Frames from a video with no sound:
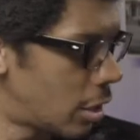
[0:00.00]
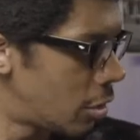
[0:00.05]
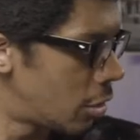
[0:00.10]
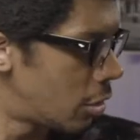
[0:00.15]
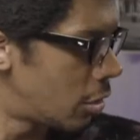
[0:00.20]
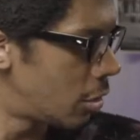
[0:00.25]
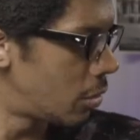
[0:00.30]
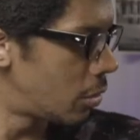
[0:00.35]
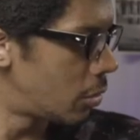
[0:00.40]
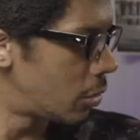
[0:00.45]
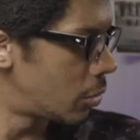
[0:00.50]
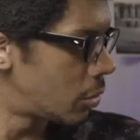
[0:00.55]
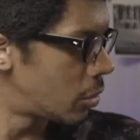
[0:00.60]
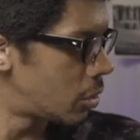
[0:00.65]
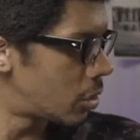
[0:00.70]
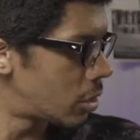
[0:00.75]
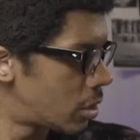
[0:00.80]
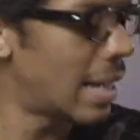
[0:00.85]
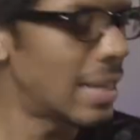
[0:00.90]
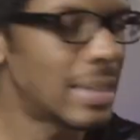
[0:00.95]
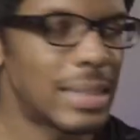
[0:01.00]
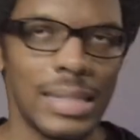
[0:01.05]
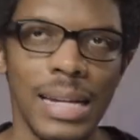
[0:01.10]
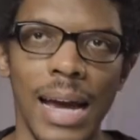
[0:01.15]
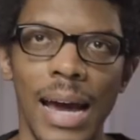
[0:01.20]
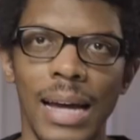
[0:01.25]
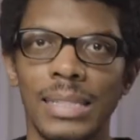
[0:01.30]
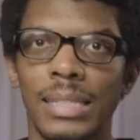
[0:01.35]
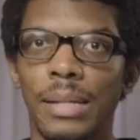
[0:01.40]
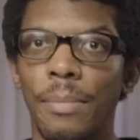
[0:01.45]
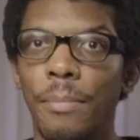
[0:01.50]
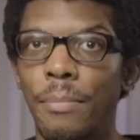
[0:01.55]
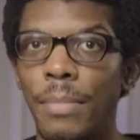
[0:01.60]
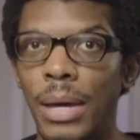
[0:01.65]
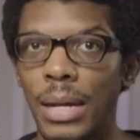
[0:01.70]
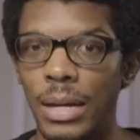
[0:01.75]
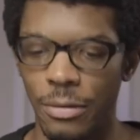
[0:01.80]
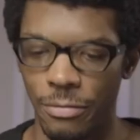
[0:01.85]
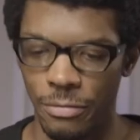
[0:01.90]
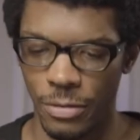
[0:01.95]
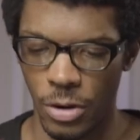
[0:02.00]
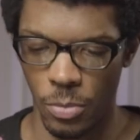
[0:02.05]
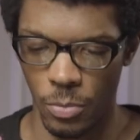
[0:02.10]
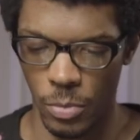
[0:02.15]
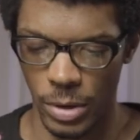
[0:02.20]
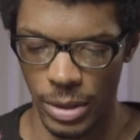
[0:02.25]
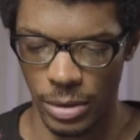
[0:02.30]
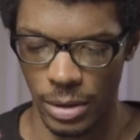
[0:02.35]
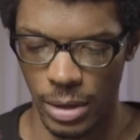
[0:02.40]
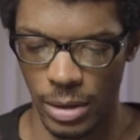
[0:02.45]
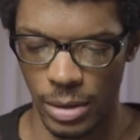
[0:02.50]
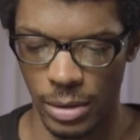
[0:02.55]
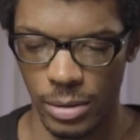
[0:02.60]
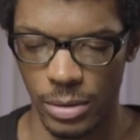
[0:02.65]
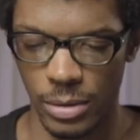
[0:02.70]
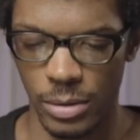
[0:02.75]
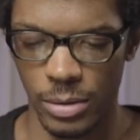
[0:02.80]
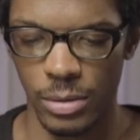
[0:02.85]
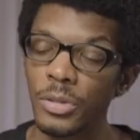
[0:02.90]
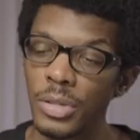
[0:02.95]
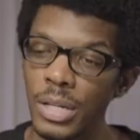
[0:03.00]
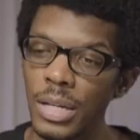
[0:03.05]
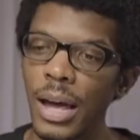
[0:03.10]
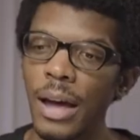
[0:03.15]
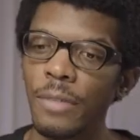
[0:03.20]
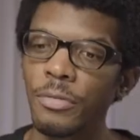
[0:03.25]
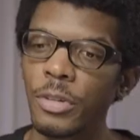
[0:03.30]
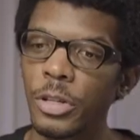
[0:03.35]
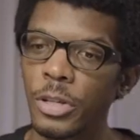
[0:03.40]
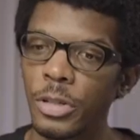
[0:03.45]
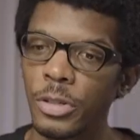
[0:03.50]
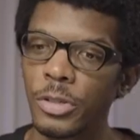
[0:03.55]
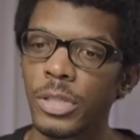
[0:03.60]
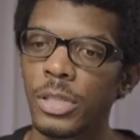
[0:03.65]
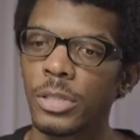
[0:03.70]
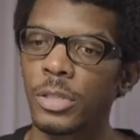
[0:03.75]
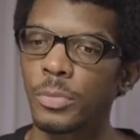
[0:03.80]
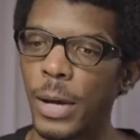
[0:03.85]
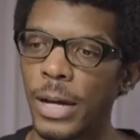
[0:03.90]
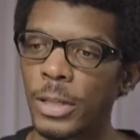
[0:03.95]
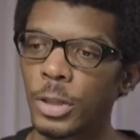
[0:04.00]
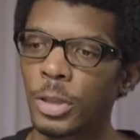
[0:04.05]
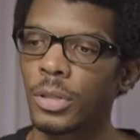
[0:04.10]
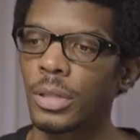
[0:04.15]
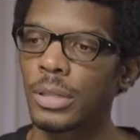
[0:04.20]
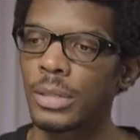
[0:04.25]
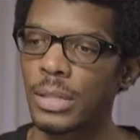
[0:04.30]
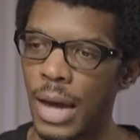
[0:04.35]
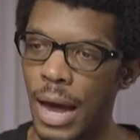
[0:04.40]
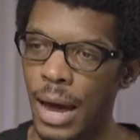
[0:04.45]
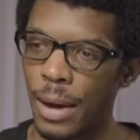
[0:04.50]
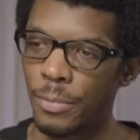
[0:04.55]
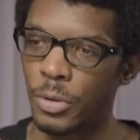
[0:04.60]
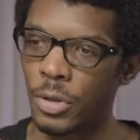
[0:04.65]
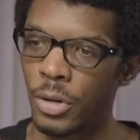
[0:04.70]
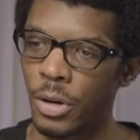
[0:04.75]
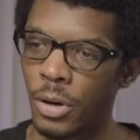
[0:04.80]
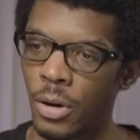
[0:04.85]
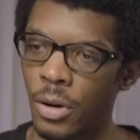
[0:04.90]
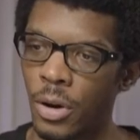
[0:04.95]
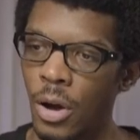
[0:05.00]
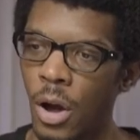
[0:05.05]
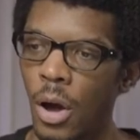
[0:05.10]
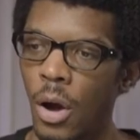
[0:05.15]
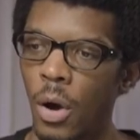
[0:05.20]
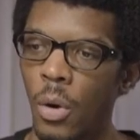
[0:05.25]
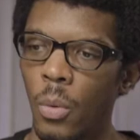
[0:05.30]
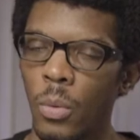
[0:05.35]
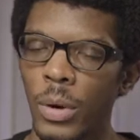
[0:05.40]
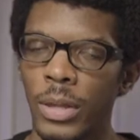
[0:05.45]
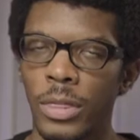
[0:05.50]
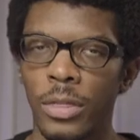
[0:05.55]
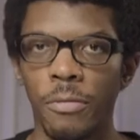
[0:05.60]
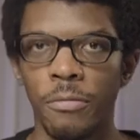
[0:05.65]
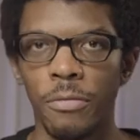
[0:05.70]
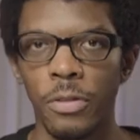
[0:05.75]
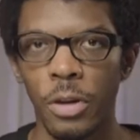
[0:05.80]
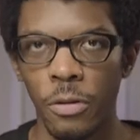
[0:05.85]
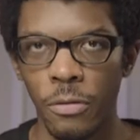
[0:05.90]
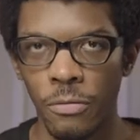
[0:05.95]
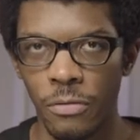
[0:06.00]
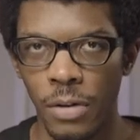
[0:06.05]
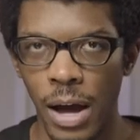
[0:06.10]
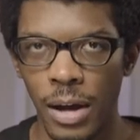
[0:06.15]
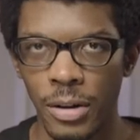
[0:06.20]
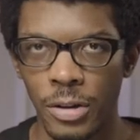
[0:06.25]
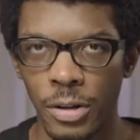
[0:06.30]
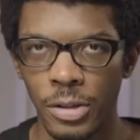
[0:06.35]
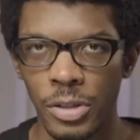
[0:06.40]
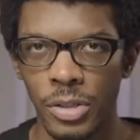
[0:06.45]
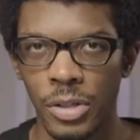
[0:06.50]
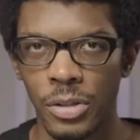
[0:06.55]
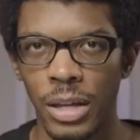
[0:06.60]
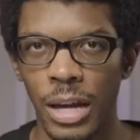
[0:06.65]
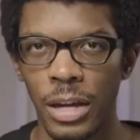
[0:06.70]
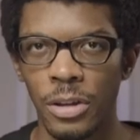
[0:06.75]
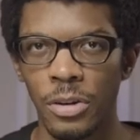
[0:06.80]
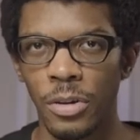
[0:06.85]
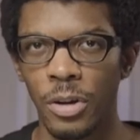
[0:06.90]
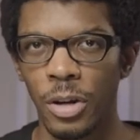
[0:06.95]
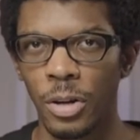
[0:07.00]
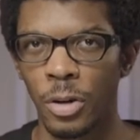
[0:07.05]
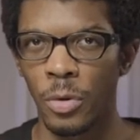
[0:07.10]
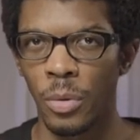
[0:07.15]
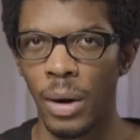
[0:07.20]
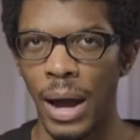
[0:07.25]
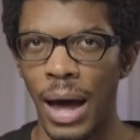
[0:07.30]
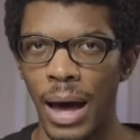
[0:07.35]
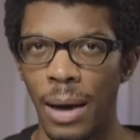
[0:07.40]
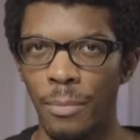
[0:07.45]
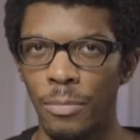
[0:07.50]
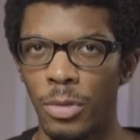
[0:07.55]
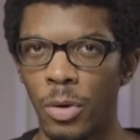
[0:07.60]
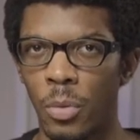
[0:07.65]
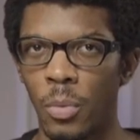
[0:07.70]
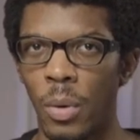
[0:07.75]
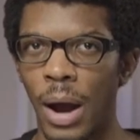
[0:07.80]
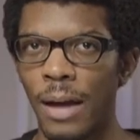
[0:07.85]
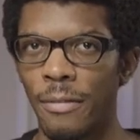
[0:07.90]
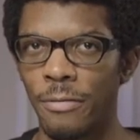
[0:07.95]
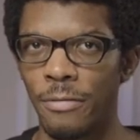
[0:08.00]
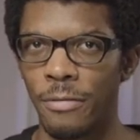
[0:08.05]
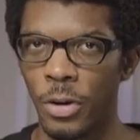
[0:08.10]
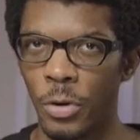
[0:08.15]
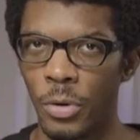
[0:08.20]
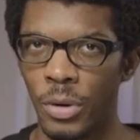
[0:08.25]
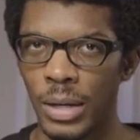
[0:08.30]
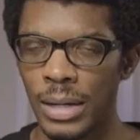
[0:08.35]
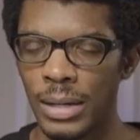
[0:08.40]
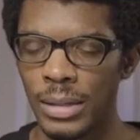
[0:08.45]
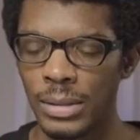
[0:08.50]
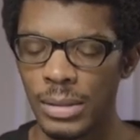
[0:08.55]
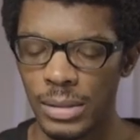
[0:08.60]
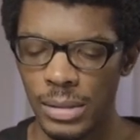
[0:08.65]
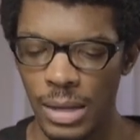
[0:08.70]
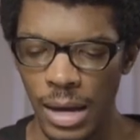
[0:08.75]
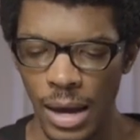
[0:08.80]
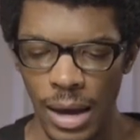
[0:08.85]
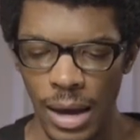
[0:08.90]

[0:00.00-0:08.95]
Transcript: could use Instax Mini film with it. You did have to use a special adapter with the viewfinder so that you could grab the right focus.